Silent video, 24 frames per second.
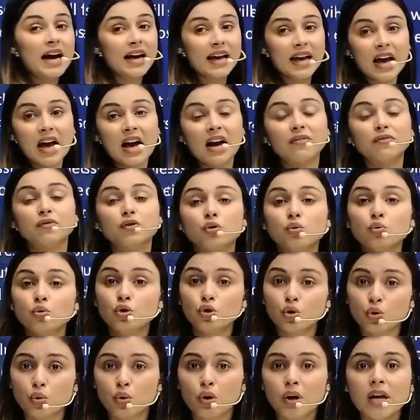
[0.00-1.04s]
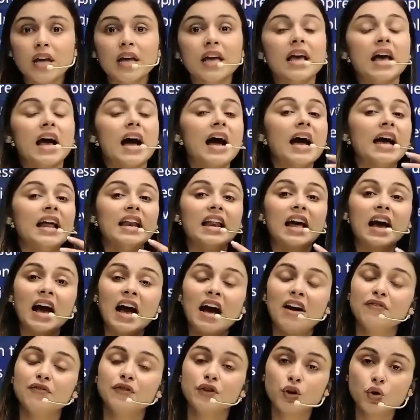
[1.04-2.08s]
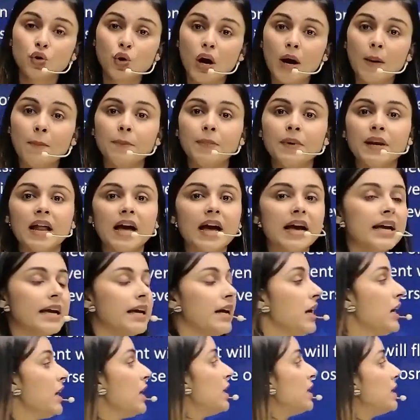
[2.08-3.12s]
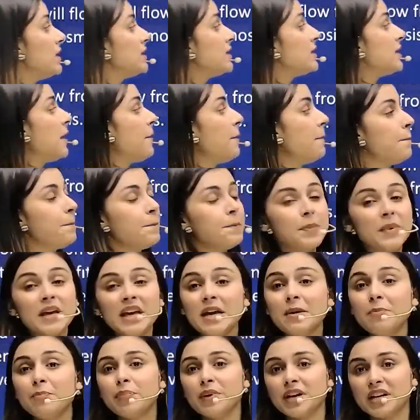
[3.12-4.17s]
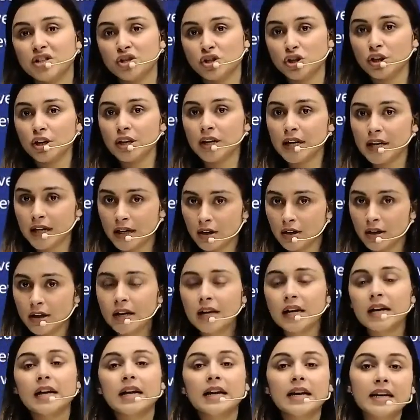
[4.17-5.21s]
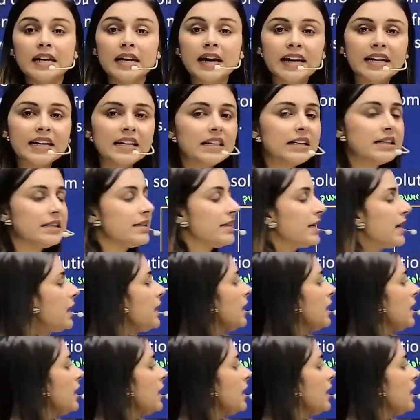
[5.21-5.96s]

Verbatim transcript: have to do i'll have to apply some p pressure here let us say